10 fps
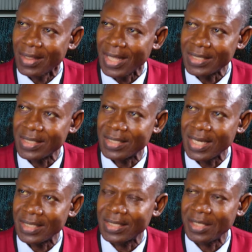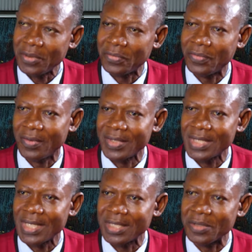That is that if, for
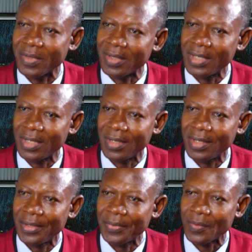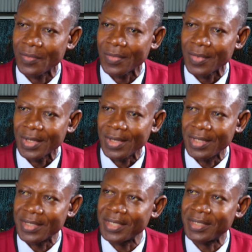instance,
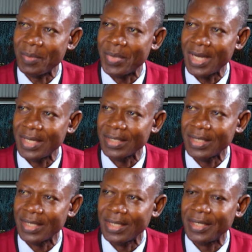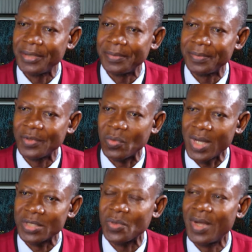the central bank
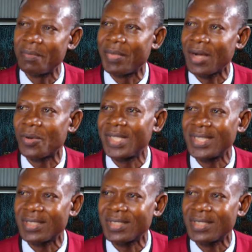wants to embark on a